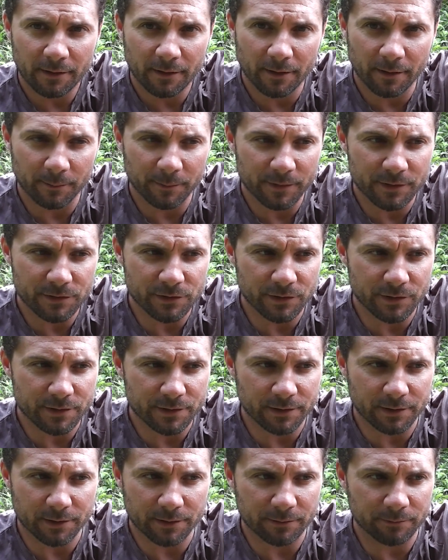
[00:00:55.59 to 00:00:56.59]
Um, it's
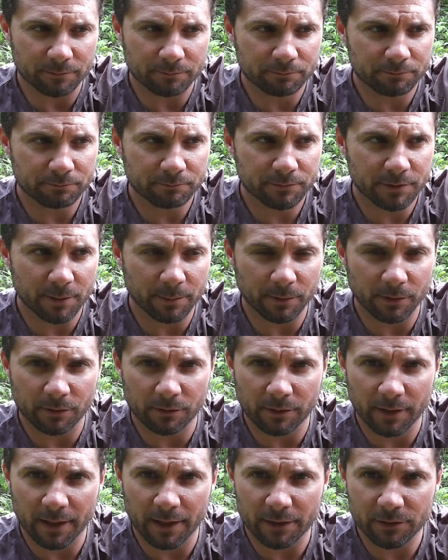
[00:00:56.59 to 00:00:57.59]
just a
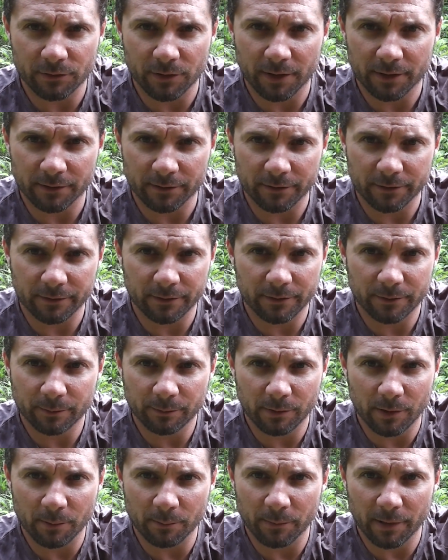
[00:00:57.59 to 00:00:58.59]
typical contractor's
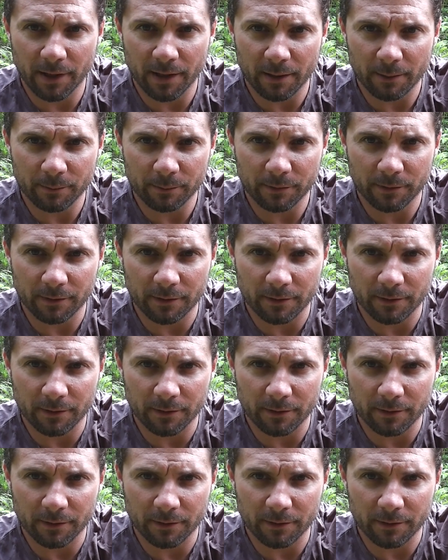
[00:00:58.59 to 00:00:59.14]
plumb bob.